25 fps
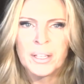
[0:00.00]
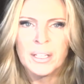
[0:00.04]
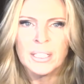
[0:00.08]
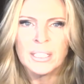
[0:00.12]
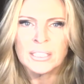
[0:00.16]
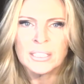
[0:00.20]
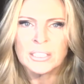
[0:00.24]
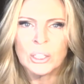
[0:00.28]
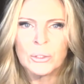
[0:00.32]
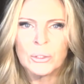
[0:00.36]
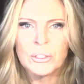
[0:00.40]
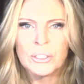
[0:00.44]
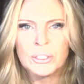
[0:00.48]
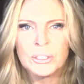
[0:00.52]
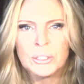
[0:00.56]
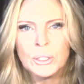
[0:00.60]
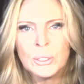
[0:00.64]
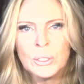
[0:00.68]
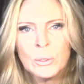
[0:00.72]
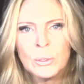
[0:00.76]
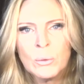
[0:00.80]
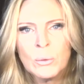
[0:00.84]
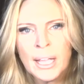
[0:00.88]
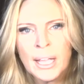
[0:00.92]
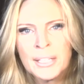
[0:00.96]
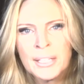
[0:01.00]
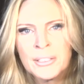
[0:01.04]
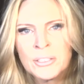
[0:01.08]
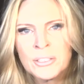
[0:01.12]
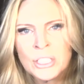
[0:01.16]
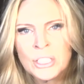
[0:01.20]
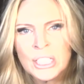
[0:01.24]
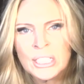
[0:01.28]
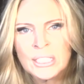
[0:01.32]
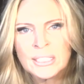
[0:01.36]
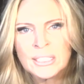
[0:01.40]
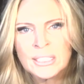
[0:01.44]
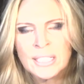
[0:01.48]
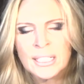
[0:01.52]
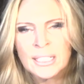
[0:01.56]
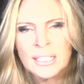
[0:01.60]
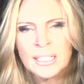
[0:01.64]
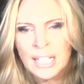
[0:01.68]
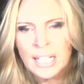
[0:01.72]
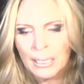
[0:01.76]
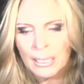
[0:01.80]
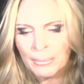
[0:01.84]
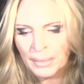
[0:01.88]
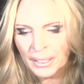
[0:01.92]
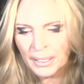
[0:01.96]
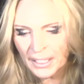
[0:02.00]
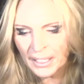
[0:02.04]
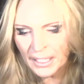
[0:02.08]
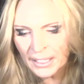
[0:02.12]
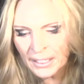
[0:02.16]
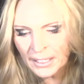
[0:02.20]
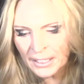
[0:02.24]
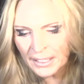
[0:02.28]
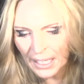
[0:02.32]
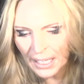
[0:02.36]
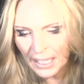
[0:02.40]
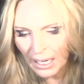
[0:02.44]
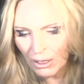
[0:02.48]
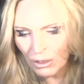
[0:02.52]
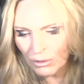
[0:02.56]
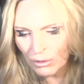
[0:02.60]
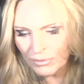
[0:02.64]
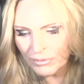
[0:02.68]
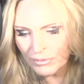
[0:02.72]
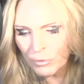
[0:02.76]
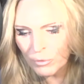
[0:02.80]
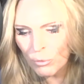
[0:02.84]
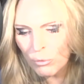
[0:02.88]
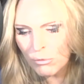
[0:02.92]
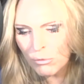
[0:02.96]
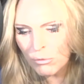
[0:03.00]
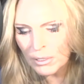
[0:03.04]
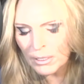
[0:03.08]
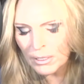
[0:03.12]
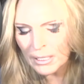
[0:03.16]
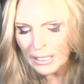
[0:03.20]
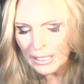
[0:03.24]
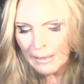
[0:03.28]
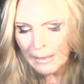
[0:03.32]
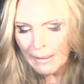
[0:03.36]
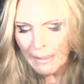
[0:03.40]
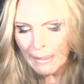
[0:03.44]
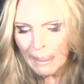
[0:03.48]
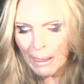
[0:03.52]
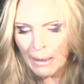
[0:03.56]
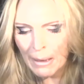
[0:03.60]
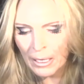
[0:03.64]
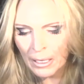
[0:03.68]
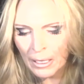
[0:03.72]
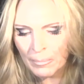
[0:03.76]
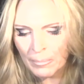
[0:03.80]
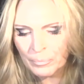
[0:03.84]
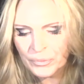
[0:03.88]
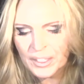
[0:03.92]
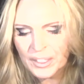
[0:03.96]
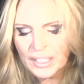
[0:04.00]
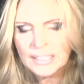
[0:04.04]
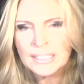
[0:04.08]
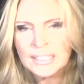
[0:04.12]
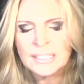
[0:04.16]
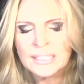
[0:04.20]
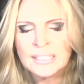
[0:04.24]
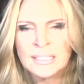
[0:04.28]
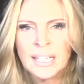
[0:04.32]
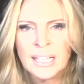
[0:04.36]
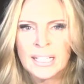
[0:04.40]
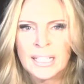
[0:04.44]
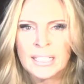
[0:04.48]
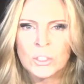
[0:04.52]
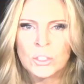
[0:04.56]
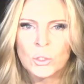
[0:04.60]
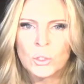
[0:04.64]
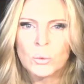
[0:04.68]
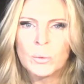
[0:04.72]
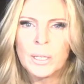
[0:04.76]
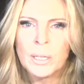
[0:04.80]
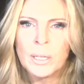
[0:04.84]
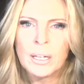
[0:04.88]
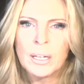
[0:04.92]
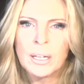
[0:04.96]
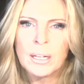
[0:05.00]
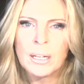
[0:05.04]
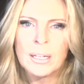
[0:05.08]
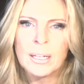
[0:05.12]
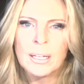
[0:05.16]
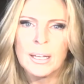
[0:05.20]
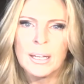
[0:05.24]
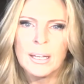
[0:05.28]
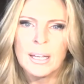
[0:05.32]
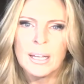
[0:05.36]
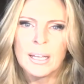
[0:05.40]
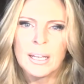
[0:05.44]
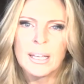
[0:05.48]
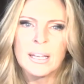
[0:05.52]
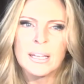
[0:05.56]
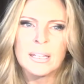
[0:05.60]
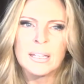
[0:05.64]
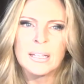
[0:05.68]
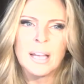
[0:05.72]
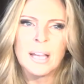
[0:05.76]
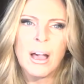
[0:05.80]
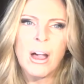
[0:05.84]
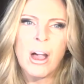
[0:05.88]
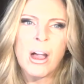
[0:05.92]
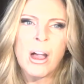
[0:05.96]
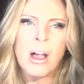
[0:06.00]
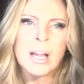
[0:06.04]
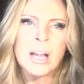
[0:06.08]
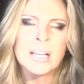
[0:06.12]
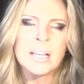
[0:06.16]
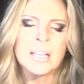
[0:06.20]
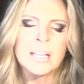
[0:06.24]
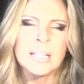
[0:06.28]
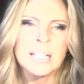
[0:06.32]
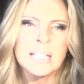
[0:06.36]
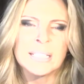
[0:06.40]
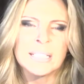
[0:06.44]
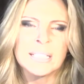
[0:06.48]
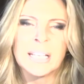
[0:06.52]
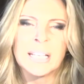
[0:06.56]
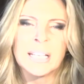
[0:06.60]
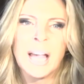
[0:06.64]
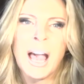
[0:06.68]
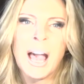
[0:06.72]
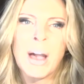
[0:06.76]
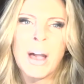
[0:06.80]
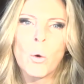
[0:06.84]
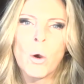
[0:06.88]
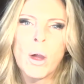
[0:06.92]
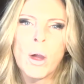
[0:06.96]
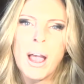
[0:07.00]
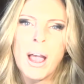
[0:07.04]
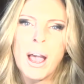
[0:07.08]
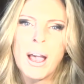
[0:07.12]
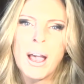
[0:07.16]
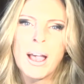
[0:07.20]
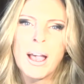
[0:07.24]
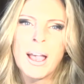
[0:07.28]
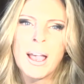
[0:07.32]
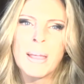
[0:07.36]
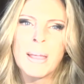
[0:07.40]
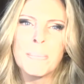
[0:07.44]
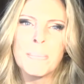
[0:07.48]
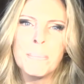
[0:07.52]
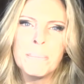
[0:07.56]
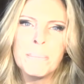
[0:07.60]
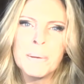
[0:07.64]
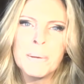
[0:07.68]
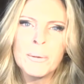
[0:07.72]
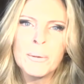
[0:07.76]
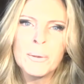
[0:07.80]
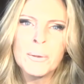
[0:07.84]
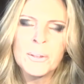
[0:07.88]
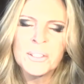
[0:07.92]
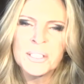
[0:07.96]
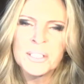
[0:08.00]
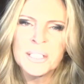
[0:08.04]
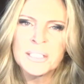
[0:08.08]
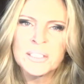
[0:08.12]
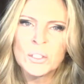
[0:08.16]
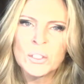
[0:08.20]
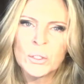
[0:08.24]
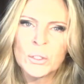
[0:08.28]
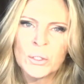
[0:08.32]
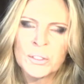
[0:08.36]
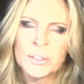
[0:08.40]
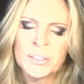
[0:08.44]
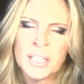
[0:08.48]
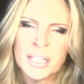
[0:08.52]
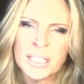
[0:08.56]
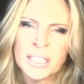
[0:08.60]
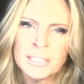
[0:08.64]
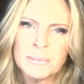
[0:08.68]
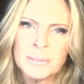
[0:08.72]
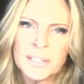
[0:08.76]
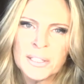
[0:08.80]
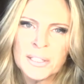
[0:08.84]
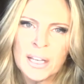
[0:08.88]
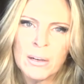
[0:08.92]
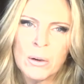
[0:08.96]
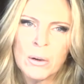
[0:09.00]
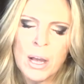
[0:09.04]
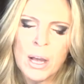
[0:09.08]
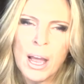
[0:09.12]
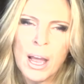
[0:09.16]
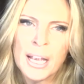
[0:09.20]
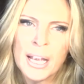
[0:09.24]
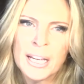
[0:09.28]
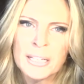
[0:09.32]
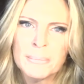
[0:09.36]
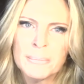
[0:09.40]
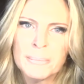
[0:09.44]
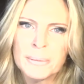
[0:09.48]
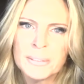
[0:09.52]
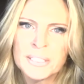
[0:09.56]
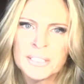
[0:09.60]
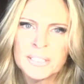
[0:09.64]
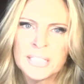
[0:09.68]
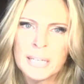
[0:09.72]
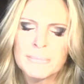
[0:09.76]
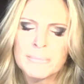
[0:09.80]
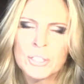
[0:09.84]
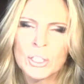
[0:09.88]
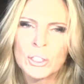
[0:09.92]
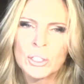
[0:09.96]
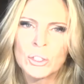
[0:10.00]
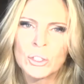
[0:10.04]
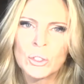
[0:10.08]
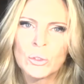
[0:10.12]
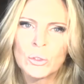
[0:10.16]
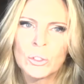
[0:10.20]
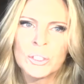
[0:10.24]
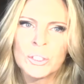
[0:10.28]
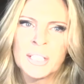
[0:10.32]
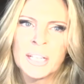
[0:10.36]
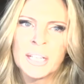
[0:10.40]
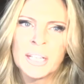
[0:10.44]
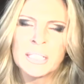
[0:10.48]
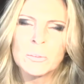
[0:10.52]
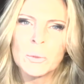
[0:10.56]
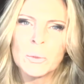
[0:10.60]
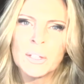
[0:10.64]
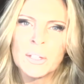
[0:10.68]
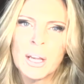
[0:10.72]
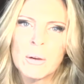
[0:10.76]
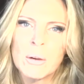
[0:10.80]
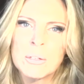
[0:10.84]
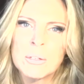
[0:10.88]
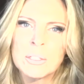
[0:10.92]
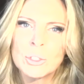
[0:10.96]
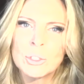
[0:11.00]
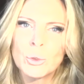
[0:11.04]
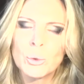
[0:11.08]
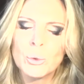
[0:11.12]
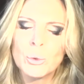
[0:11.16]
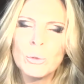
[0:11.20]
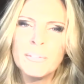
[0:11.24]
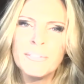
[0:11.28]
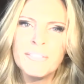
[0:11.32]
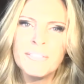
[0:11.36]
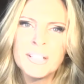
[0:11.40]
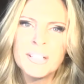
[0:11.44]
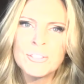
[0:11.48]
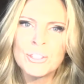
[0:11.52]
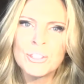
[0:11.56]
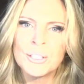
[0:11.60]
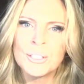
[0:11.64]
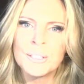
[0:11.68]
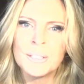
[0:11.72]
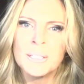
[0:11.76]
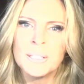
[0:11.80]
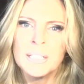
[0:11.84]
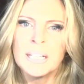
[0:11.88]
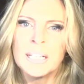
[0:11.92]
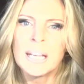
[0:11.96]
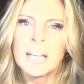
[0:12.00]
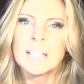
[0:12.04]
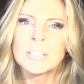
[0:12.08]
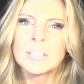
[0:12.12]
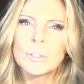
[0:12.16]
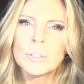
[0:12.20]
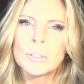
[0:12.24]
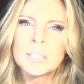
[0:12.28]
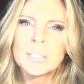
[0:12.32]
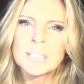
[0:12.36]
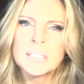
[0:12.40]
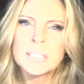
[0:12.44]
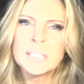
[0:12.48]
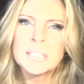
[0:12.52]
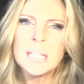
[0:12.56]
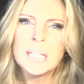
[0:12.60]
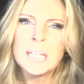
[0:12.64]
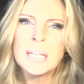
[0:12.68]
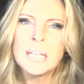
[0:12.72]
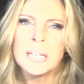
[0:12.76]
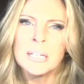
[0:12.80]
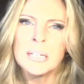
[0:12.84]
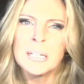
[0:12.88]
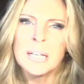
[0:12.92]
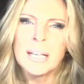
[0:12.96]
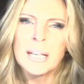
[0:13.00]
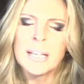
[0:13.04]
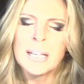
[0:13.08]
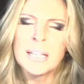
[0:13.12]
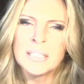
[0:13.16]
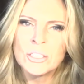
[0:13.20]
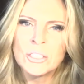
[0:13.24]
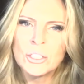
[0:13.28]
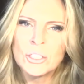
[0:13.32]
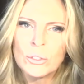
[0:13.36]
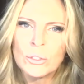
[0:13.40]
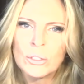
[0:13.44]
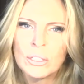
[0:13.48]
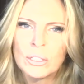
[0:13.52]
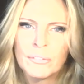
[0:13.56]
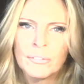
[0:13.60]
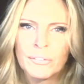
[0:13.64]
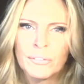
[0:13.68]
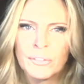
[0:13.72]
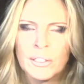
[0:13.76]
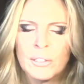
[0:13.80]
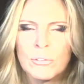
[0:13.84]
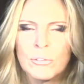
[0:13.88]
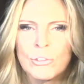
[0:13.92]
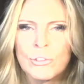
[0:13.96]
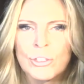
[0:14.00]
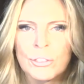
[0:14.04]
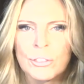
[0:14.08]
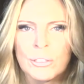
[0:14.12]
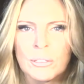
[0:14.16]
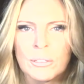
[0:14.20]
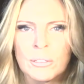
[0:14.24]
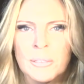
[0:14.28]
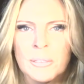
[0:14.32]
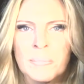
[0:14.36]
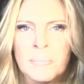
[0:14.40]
So the new energies that are coming in now for this next week are our ability to connect with our higher perception, to connect with our true vision, and to see into the future,